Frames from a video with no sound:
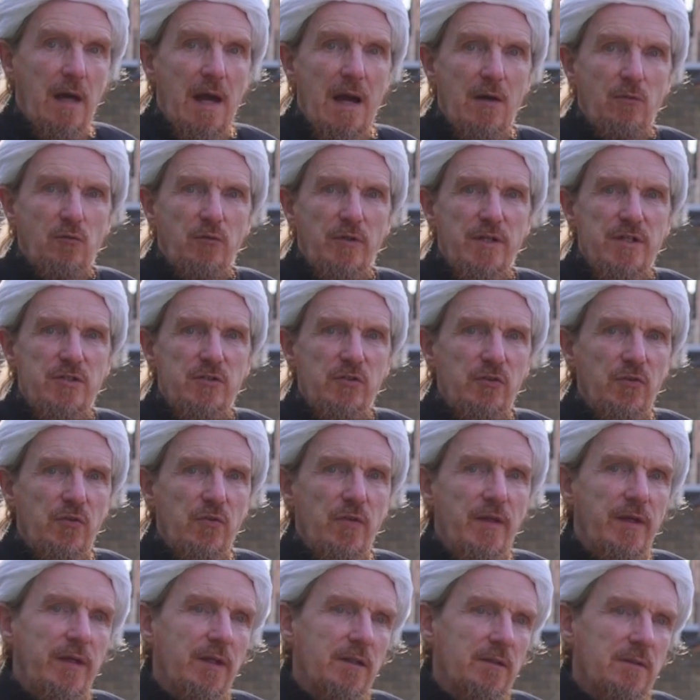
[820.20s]
outrageous
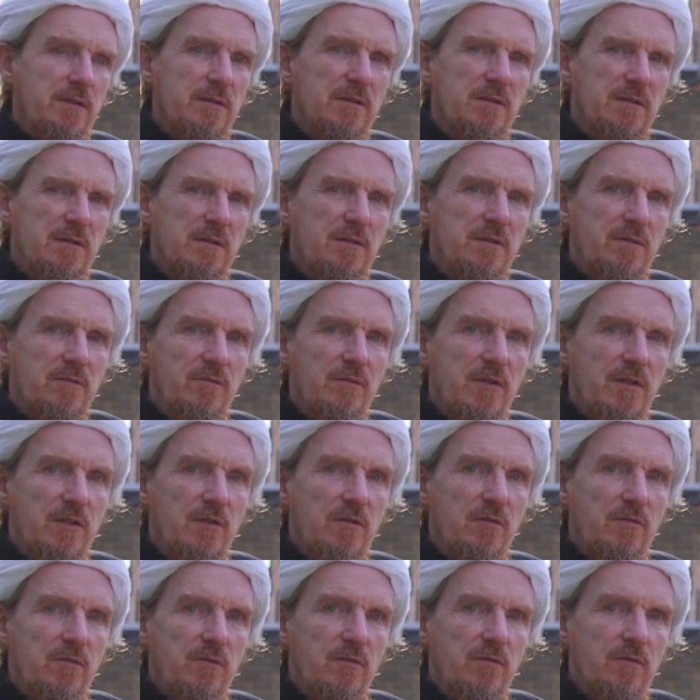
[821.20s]
thing. And this
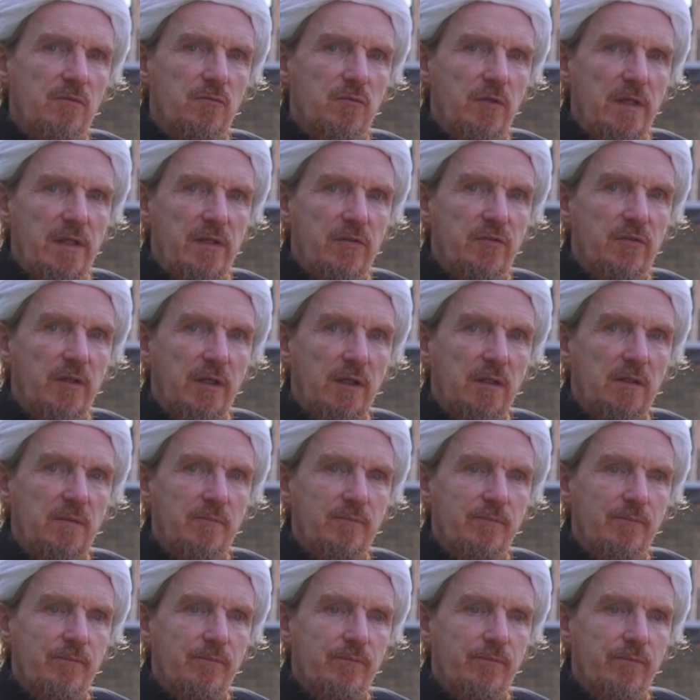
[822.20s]
is really sick.
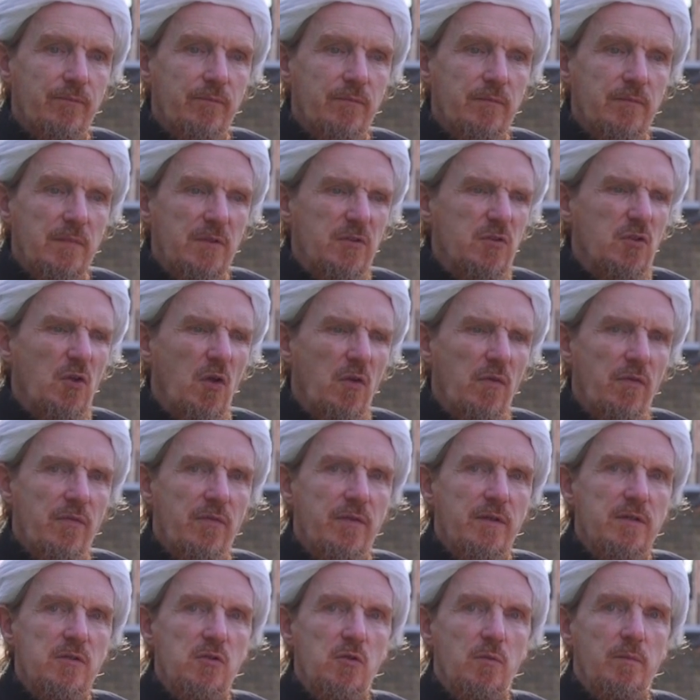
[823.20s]
It's not
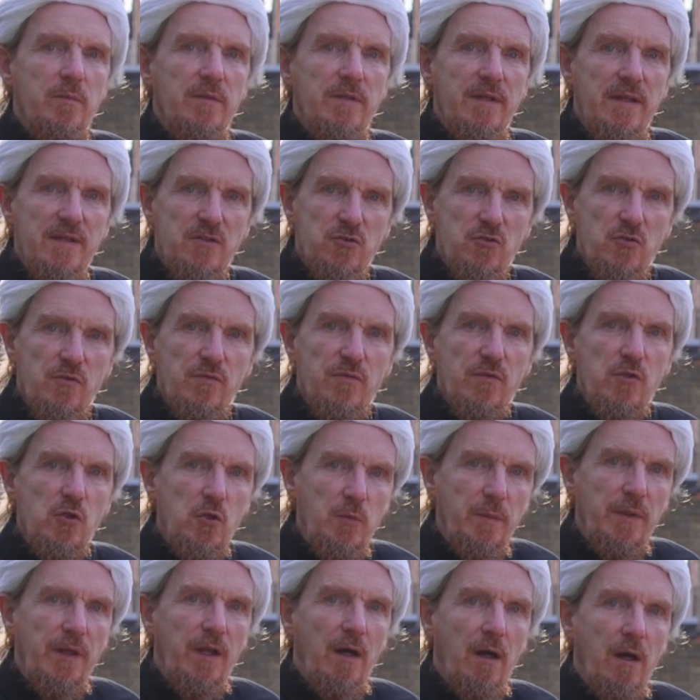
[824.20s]
the nature of the
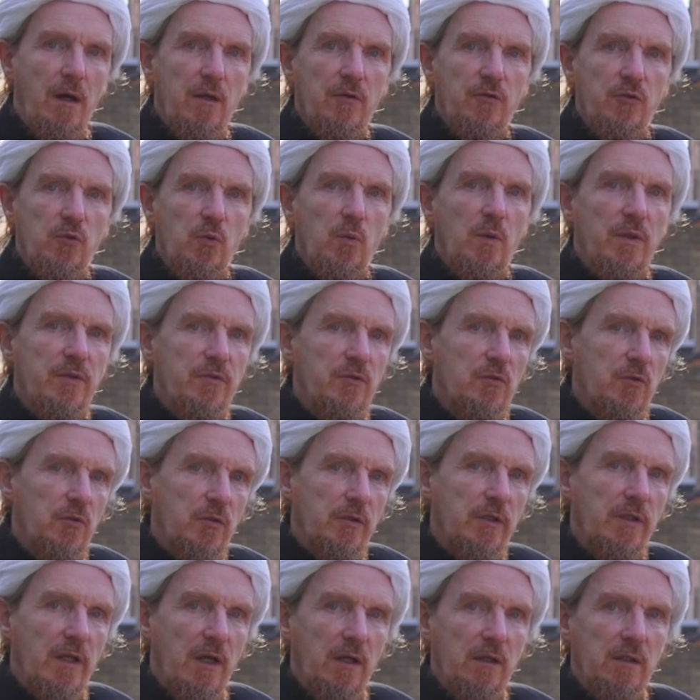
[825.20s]
human heart to want to
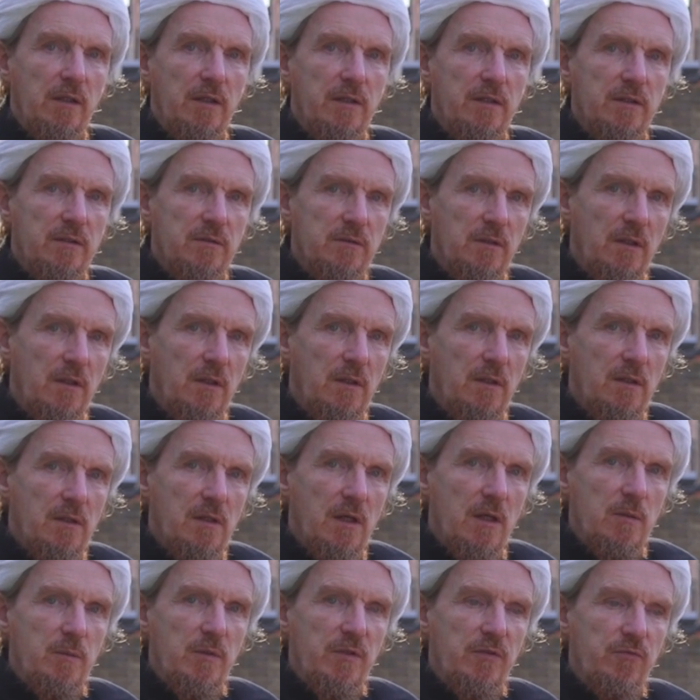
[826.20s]
look at ugliness
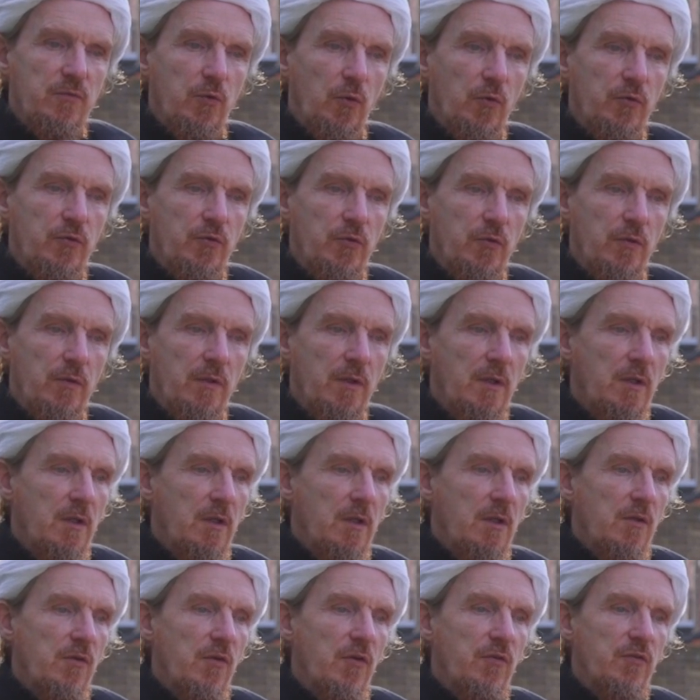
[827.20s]
and misfortune.
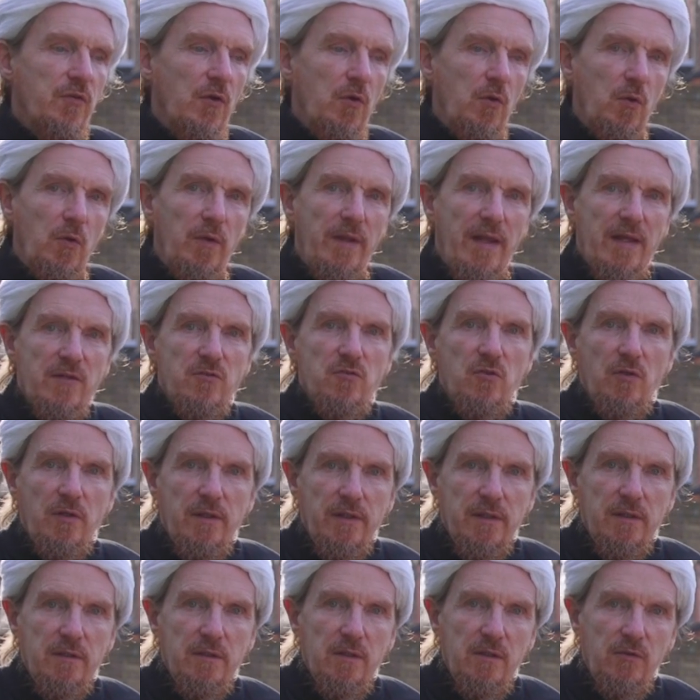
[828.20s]
The soul
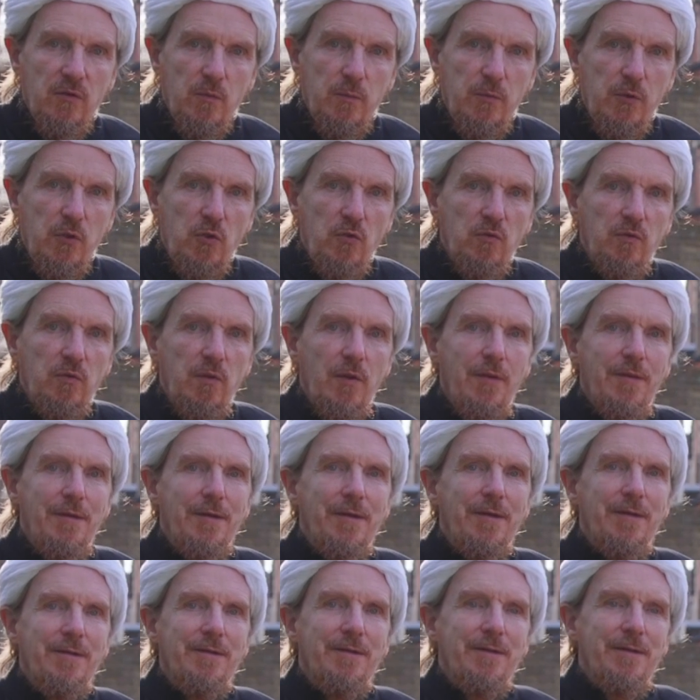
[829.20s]
naturally is a beautiful
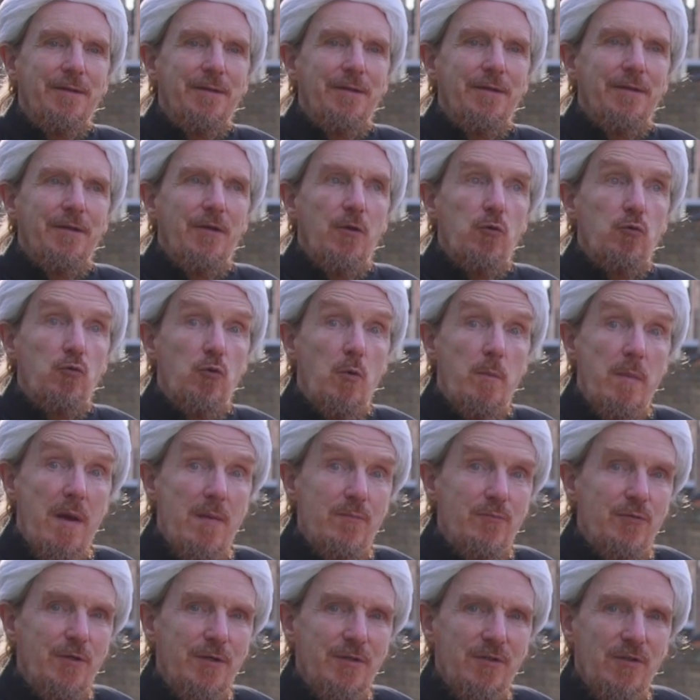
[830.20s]
thing,
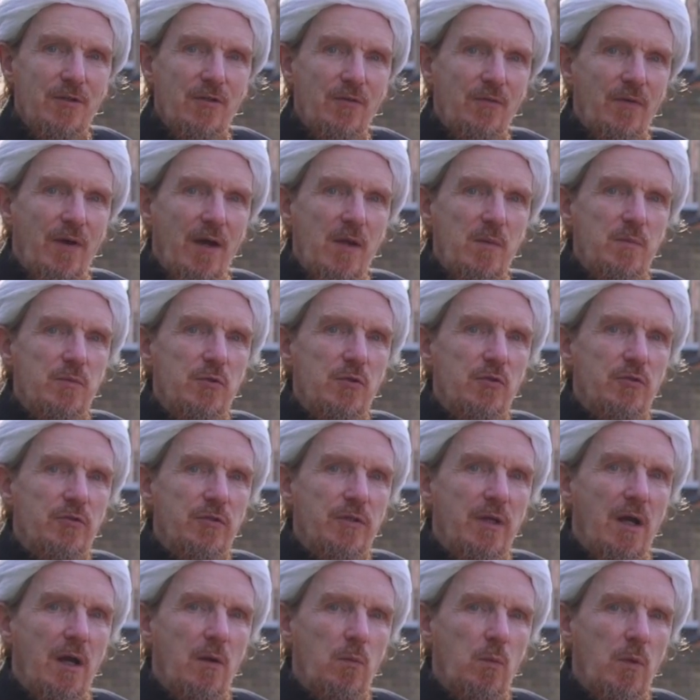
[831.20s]
remembering the divine
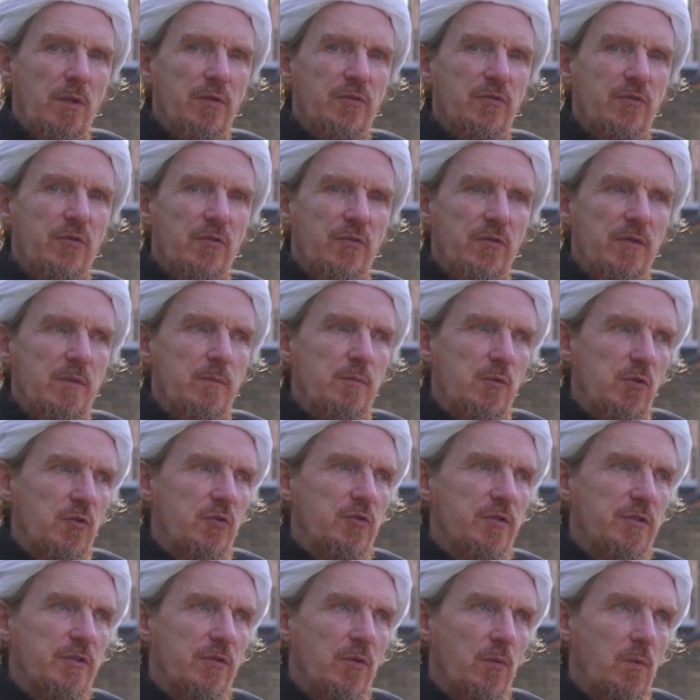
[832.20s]
beauty, and wants to see
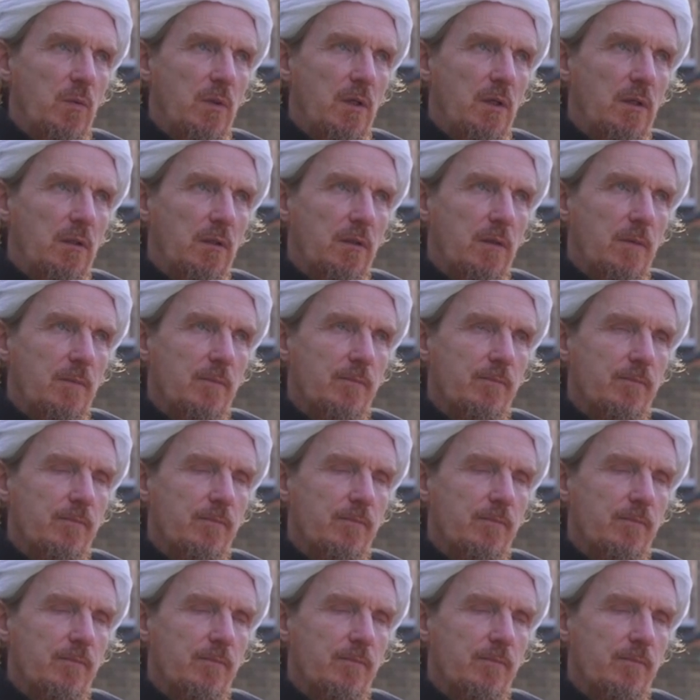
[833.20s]
beauty in the world.